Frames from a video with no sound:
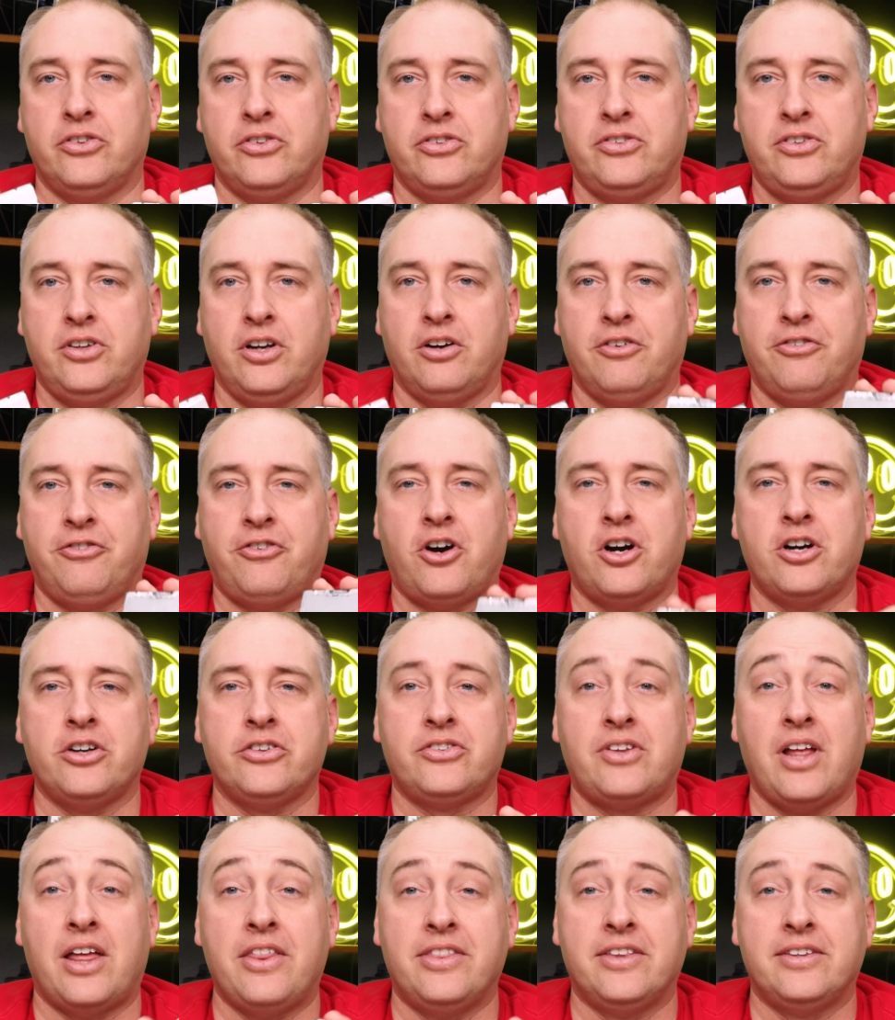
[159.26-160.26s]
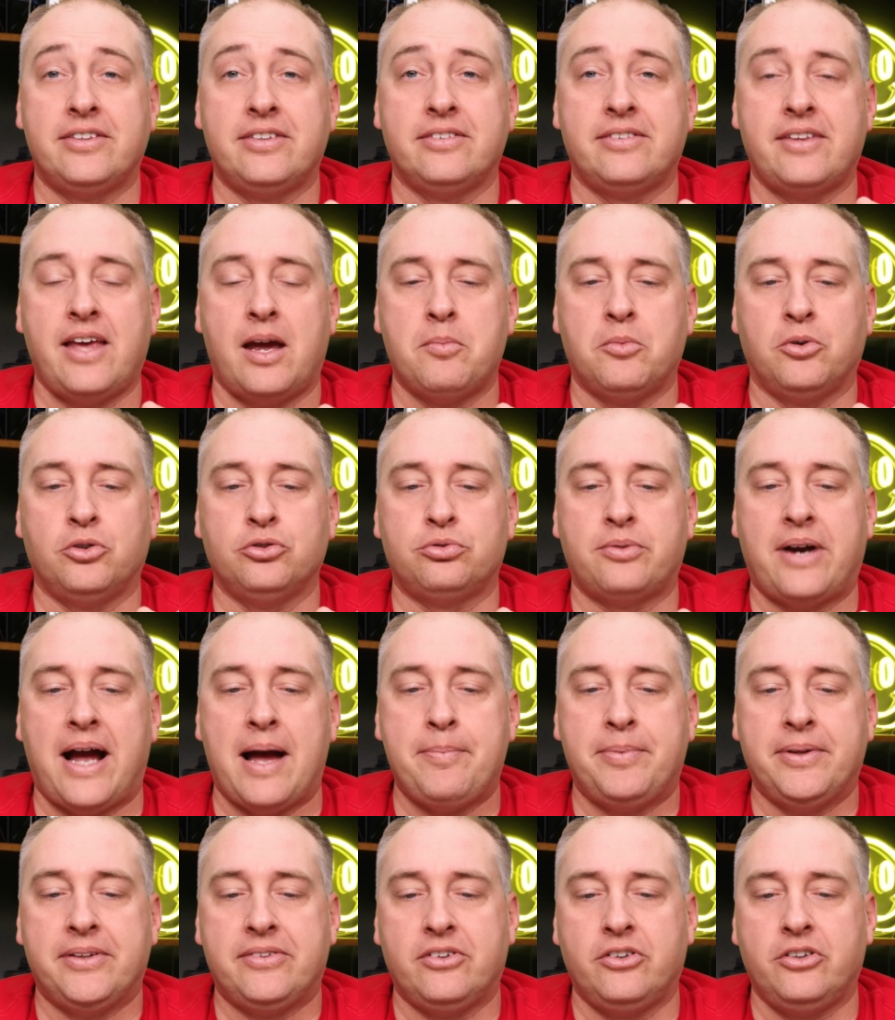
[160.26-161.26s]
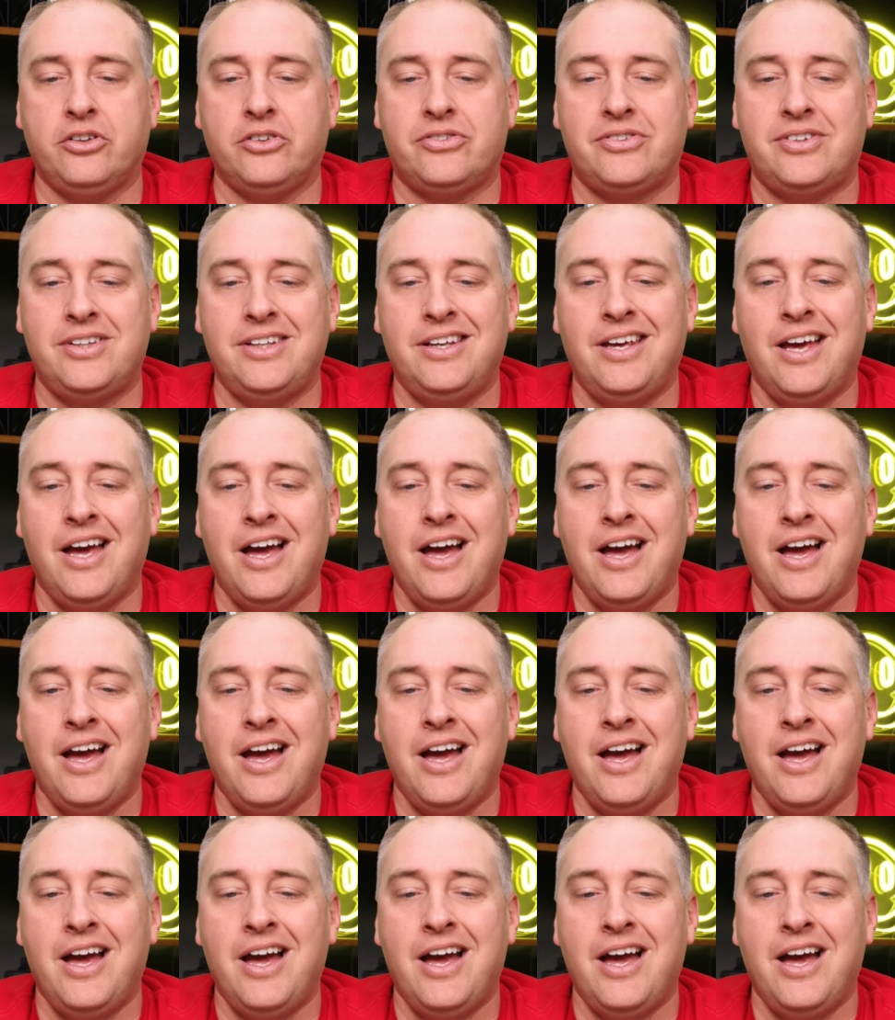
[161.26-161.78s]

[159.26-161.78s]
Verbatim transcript: this is Sierra Forest, this is Emerald Rapids, and you see